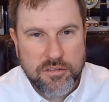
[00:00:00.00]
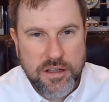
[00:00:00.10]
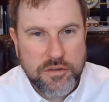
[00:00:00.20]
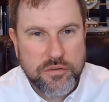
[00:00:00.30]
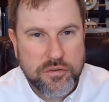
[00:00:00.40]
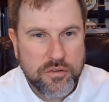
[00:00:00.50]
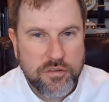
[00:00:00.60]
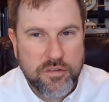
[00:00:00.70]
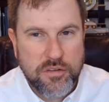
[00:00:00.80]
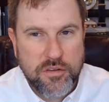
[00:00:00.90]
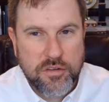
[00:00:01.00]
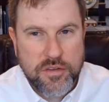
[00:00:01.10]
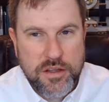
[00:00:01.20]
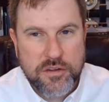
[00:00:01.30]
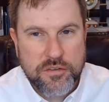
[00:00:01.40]
it's
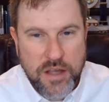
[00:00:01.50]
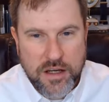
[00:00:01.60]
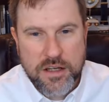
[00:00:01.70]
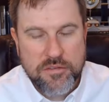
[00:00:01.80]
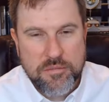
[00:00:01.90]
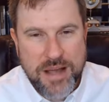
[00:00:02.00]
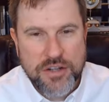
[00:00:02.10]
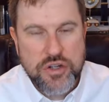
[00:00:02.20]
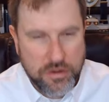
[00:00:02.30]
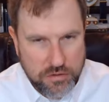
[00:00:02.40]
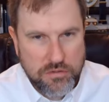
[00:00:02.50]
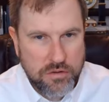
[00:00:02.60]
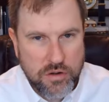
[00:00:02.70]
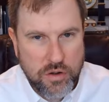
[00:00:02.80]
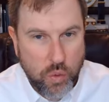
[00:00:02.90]
the executive mansion
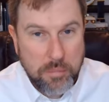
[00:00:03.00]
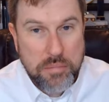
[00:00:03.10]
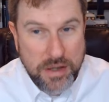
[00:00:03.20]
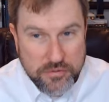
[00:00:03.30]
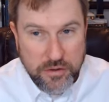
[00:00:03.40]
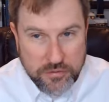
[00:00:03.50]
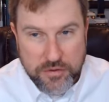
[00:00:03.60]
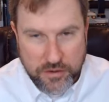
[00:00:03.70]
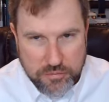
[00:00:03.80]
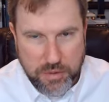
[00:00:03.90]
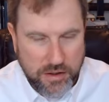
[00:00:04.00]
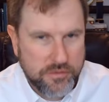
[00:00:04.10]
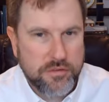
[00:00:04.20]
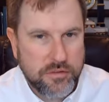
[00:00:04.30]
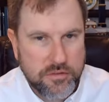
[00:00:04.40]
where business takes place.